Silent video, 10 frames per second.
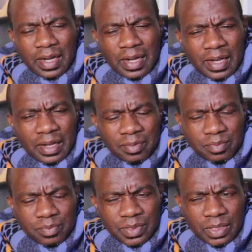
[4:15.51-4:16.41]

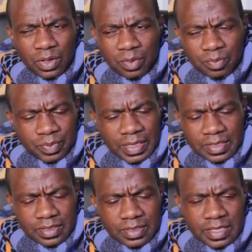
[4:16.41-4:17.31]

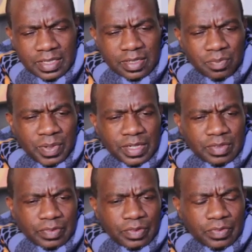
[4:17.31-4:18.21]
but that's a
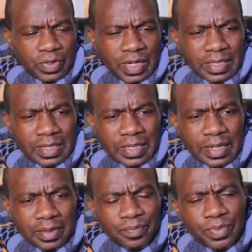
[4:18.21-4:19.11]
debate of another
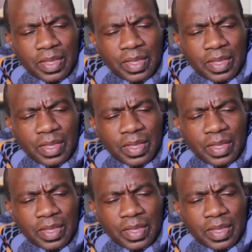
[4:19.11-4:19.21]
day.